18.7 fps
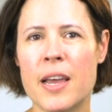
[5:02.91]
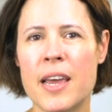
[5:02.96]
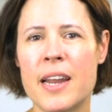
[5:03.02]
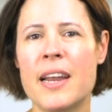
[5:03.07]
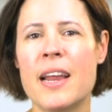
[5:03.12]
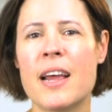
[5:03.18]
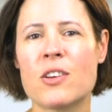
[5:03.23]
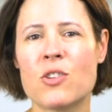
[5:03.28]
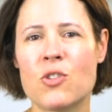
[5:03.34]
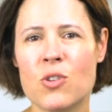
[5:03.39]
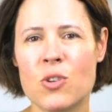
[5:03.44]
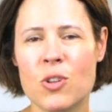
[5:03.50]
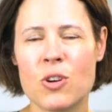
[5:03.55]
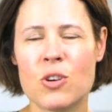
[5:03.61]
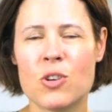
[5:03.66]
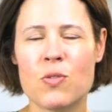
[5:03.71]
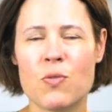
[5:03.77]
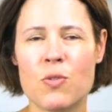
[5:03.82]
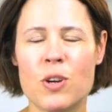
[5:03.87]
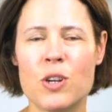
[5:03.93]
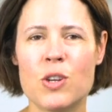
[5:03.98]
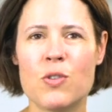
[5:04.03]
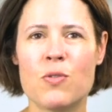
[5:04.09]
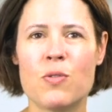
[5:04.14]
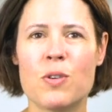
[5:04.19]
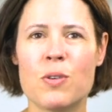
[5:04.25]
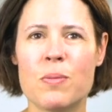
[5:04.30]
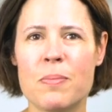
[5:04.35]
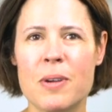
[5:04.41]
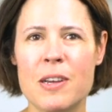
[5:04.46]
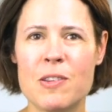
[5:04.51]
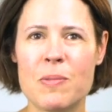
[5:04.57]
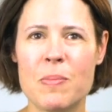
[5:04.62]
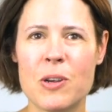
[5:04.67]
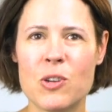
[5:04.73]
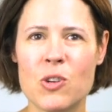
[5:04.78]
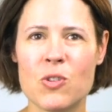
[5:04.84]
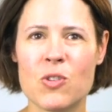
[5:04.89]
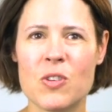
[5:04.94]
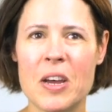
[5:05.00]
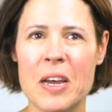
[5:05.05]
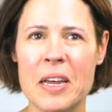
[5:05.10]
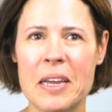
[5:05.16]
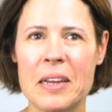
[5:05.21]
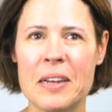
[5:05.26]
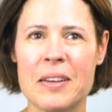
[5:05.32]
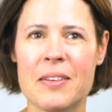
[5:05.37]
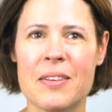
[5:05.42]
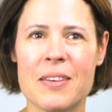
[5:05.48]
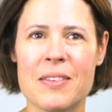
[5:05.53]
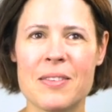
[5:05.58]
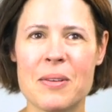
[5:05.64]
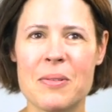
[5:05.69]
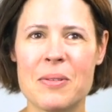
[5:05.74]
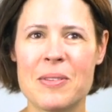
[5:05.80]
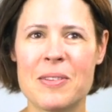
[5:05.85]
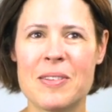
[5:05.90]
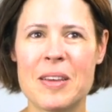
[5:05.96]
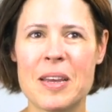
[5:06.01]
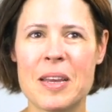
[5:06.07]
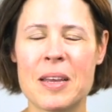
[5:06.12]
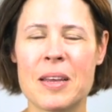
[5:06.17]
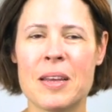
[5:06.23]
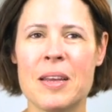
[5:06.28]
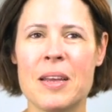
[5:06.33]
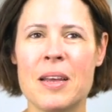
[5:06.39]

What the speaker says: I had an extra large fridge for my special diet because I was sick.